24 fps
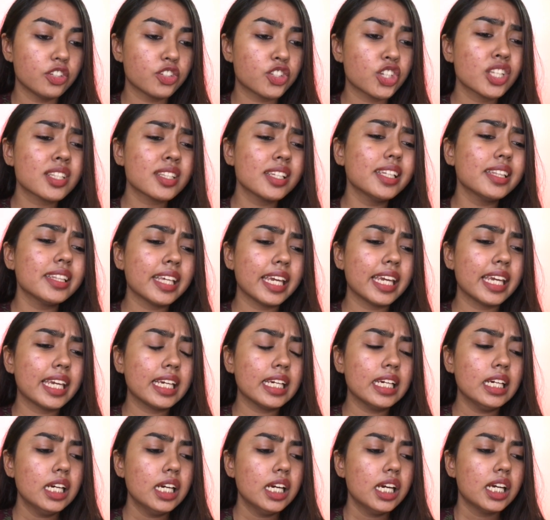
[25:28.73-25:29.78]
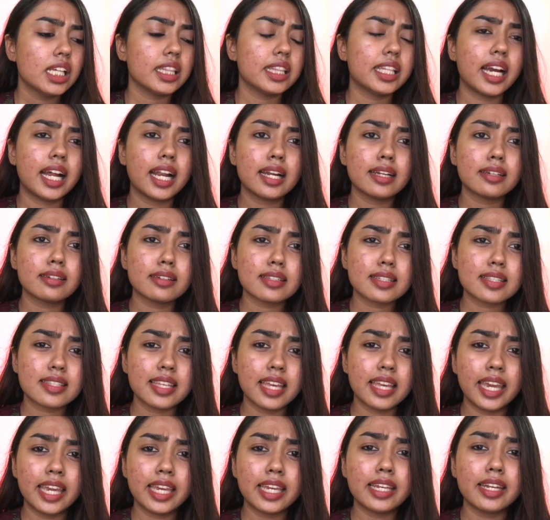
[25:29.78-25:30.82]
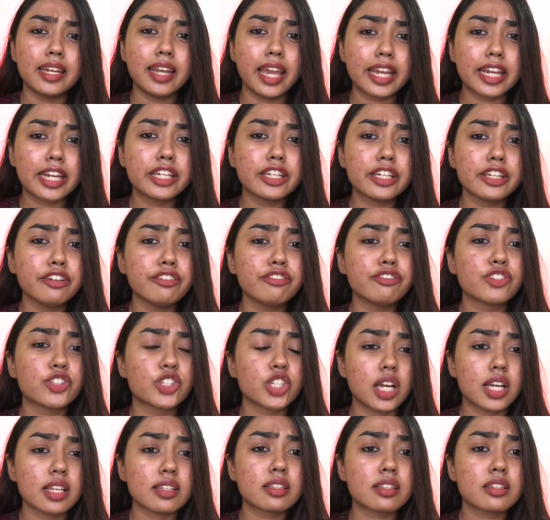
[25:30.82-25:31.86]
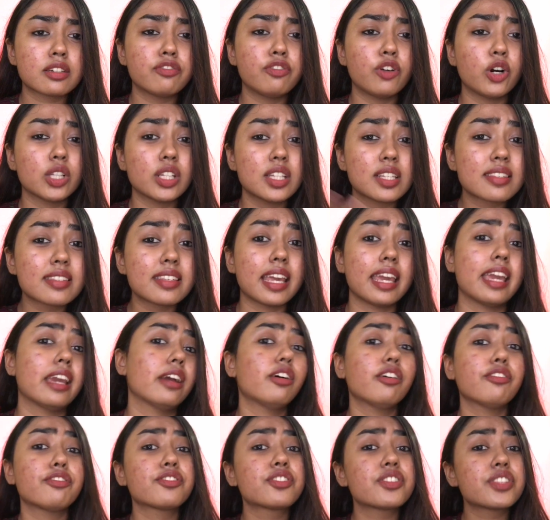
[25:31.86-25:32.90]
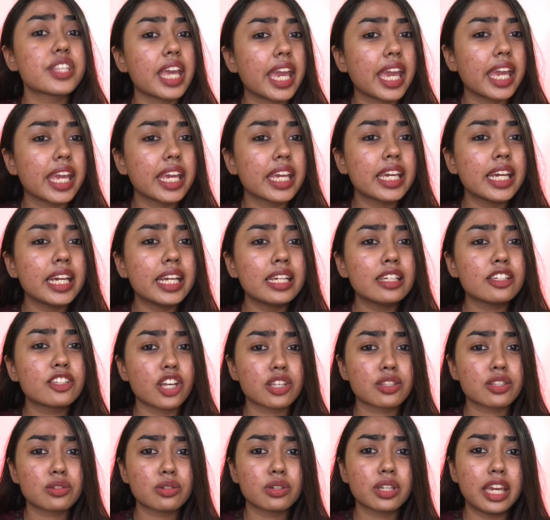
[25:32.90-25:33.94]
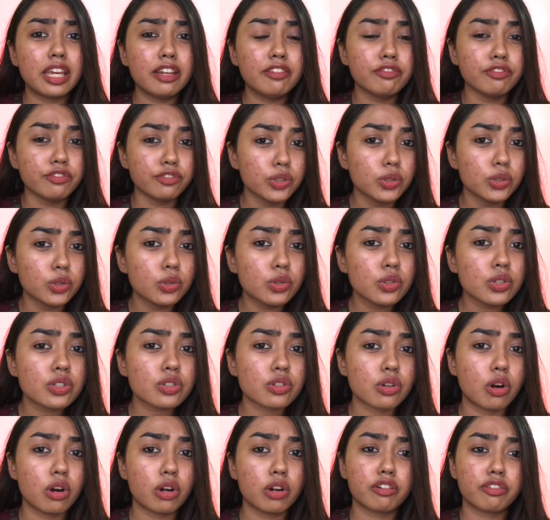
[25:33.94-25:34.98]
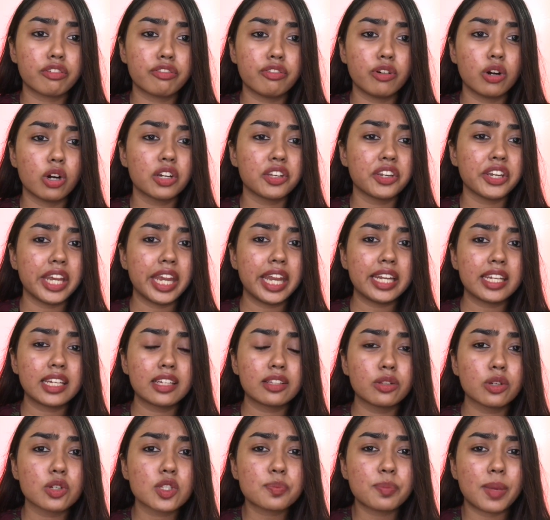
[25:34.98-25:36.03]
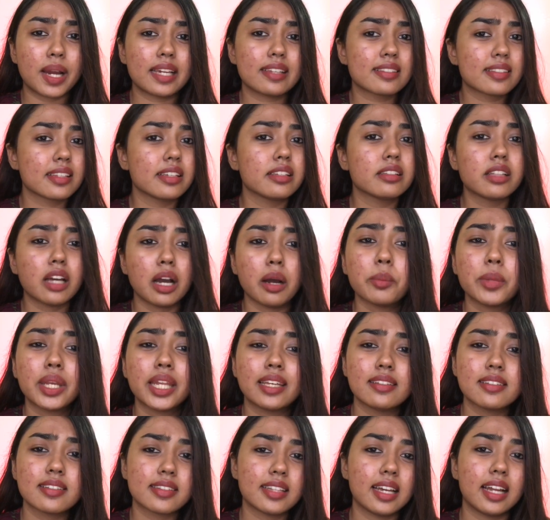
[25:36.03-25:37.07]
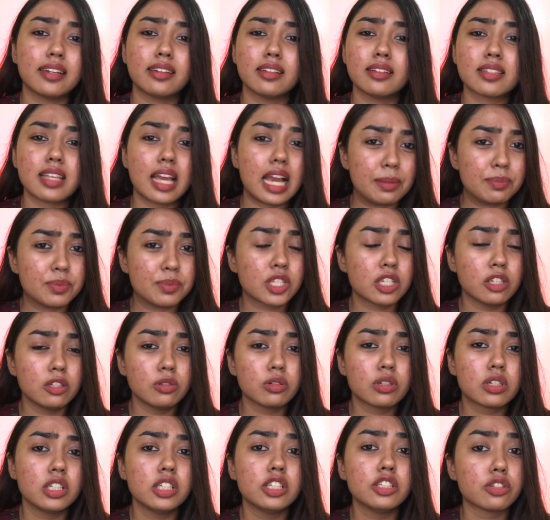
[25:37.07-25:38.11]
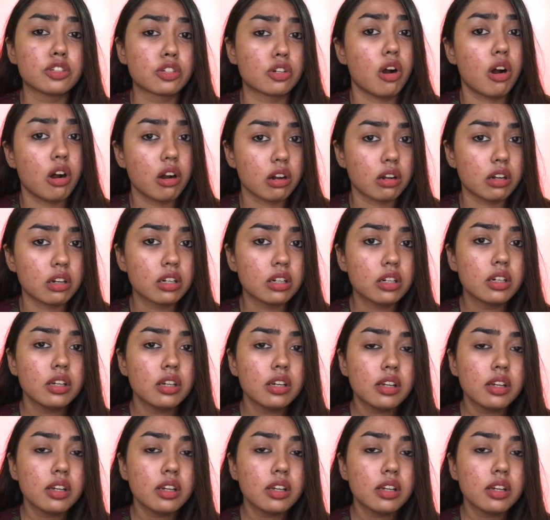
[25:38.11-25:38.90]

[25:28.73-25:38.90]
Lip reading: just the thing that saying negative just for the sake of saying it, just to gain views or for creating those spicy thumbnails, that is absolutely wrong.